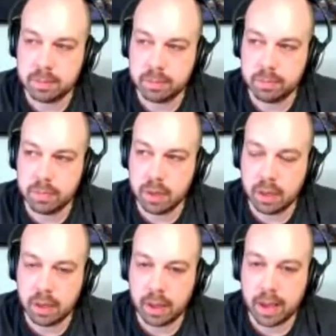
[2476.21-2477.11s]
that it
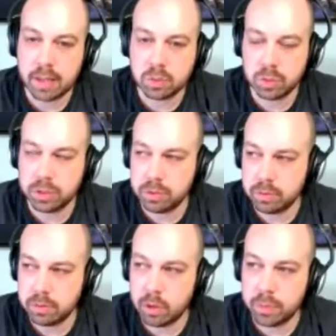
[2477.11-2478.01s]
uh, has when
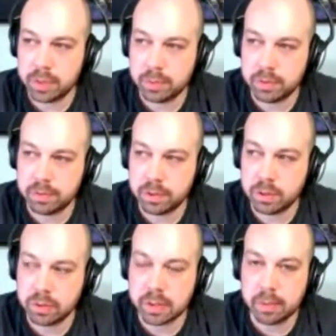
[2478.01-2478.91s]
you open up a
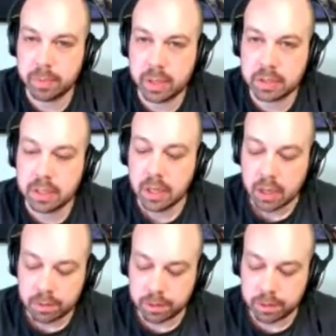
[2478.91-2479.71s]
photo in Lightbox.